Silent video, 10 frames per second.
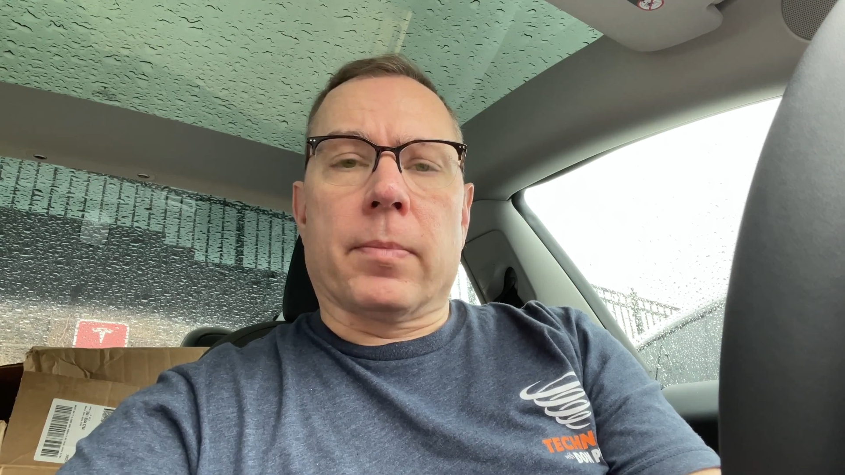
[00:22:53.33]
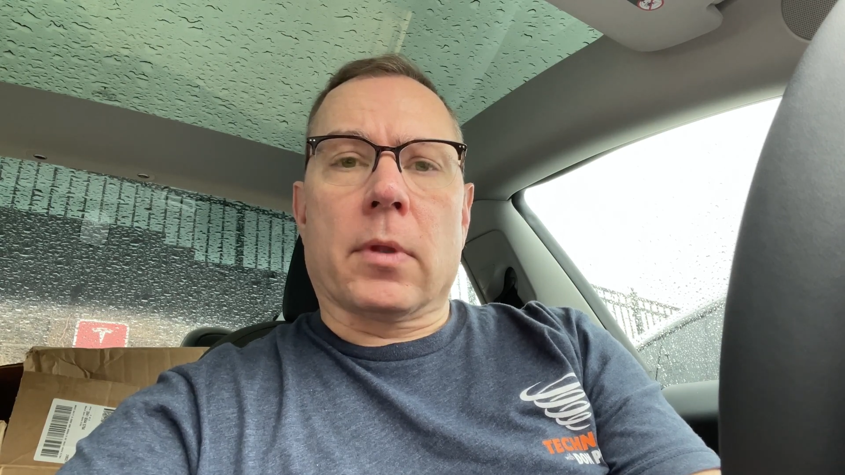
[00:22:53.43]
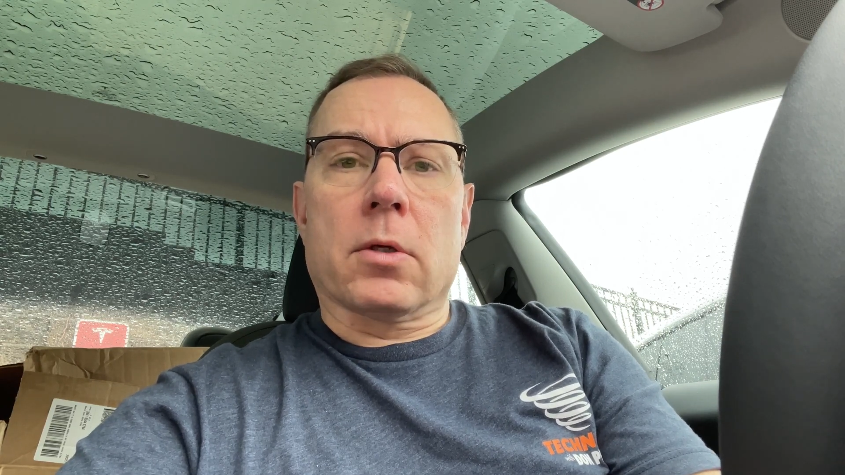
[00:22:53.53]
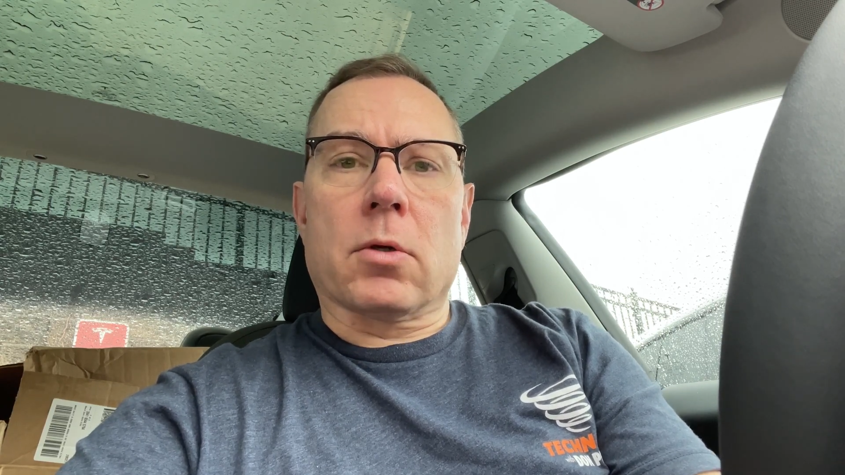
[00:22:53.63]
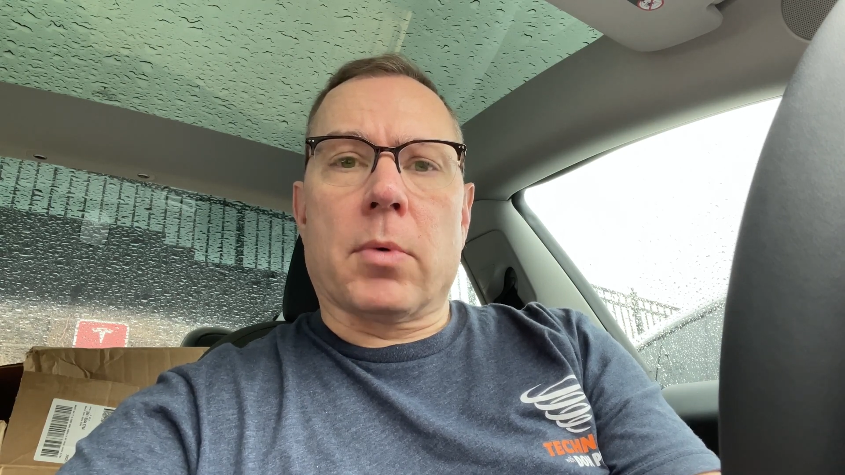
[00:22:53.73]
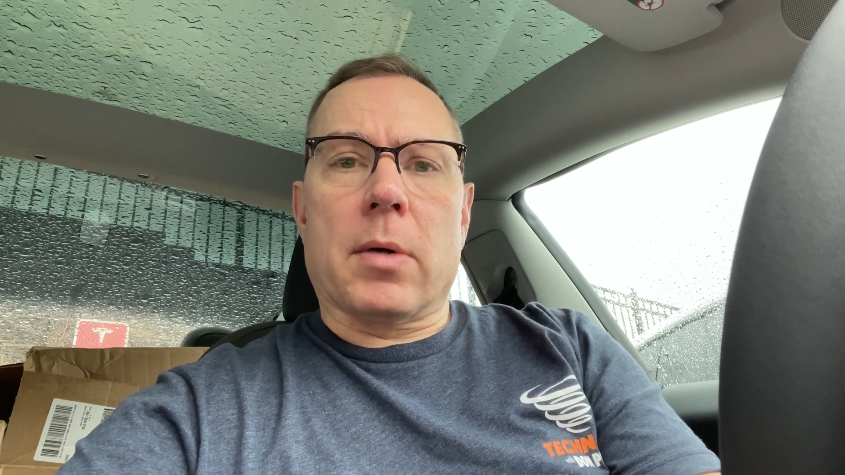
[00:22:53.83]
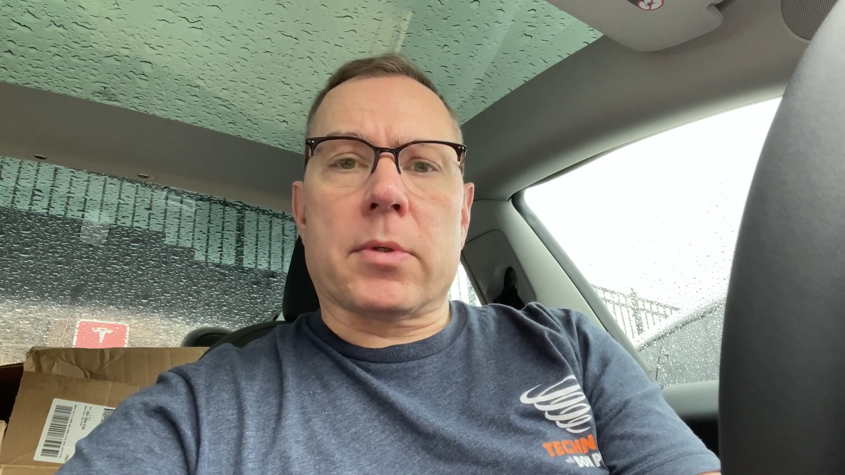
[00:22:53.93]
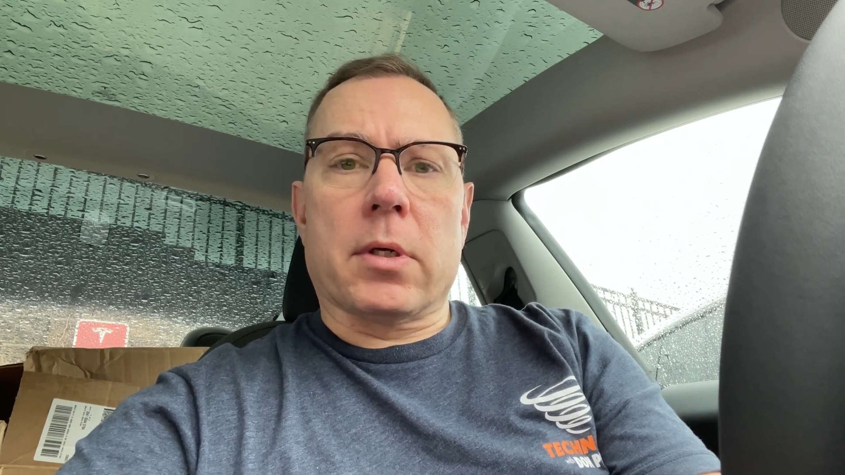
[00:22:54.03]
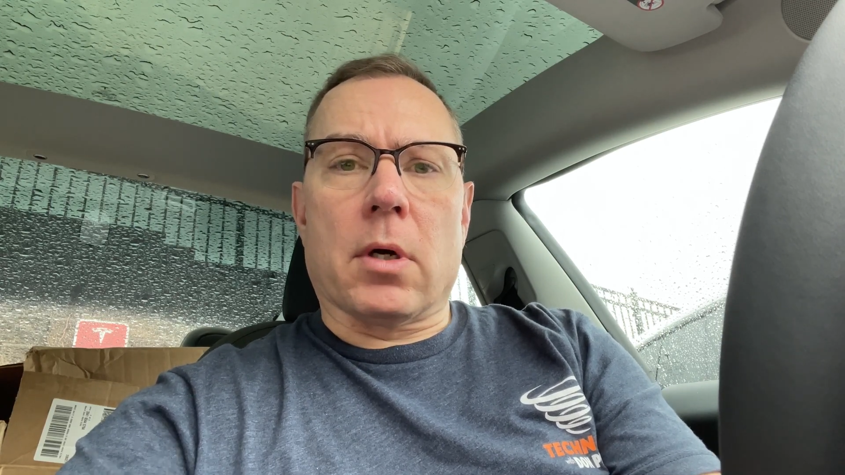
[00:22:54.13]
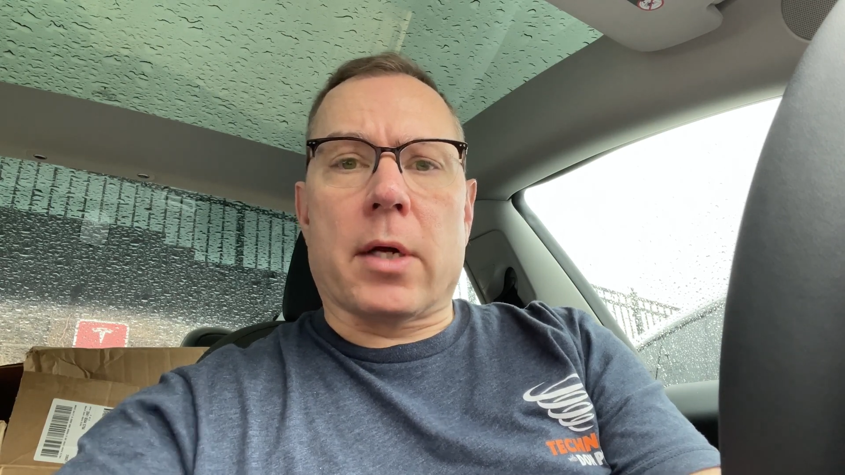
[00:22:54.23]
So when I was
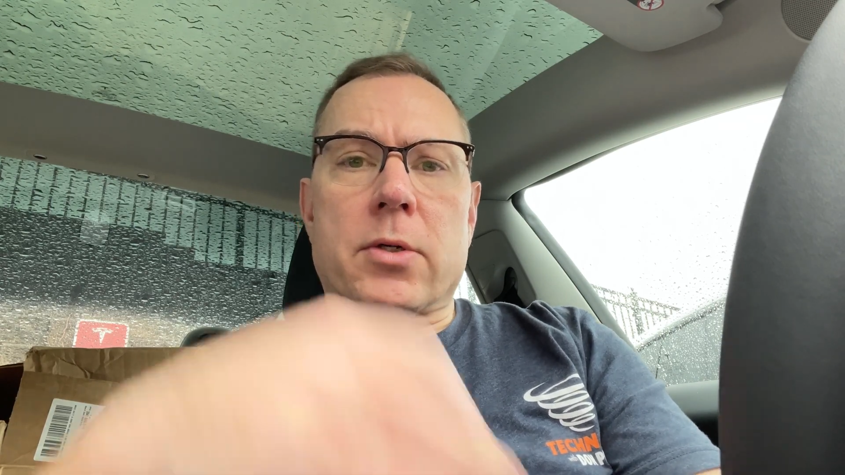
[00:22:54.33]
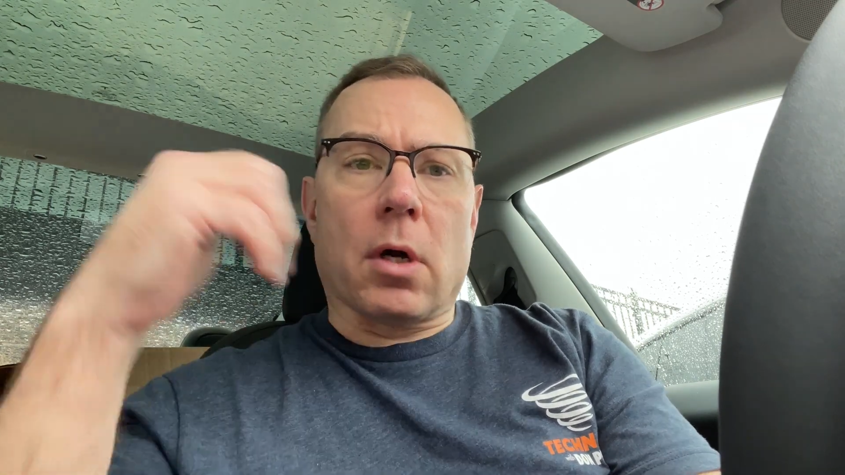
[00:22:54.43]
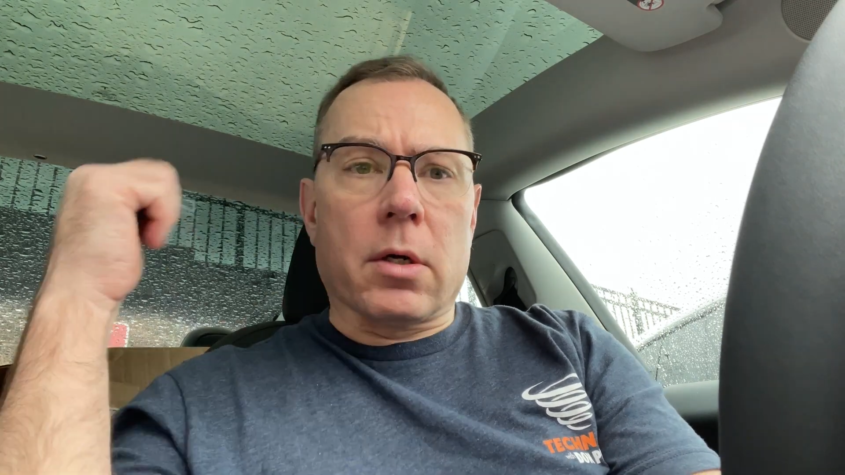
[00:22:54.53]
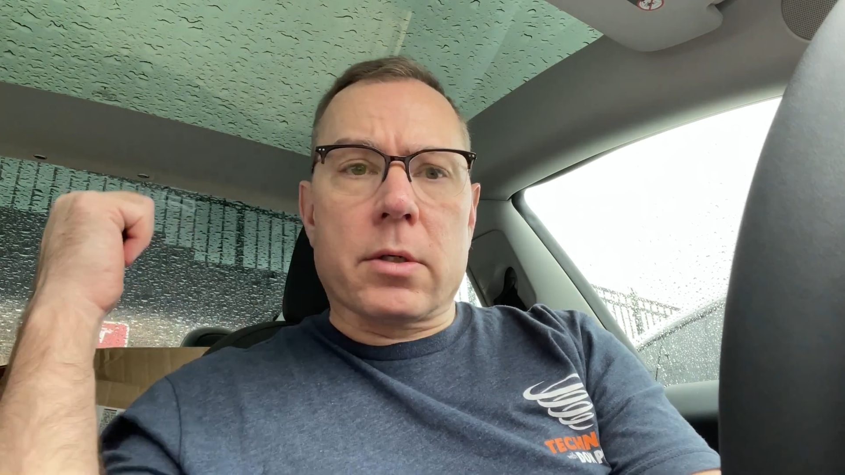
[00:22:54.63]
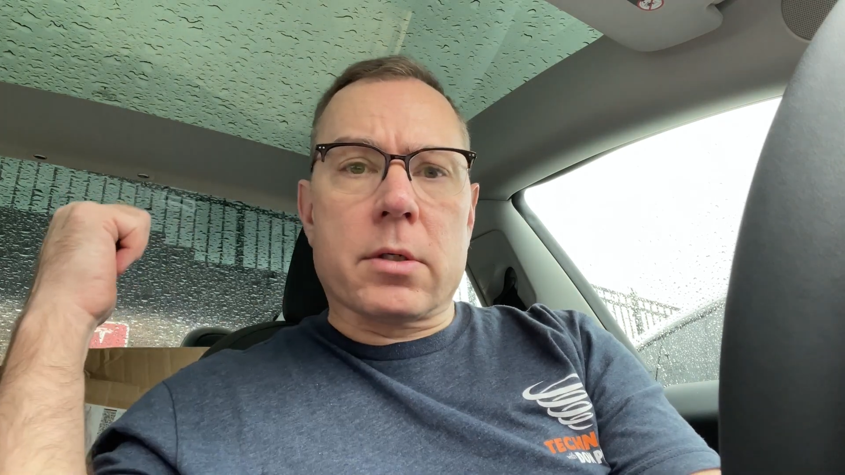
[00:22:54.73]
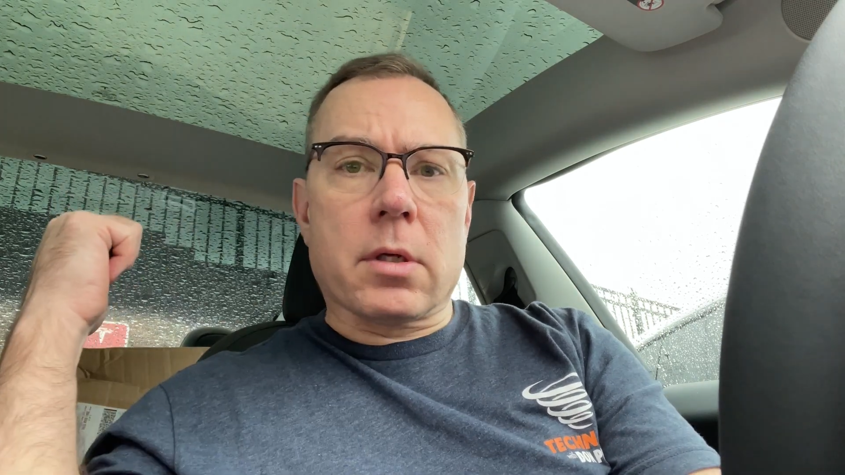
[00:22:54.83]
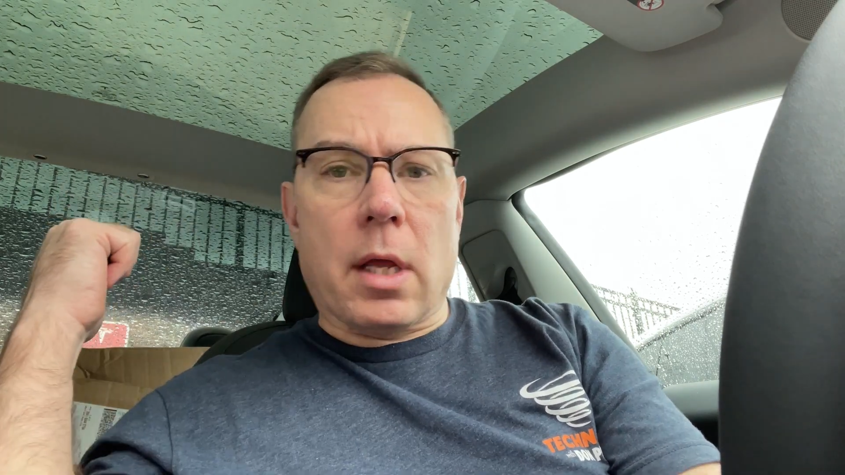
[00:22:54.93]
here, I charged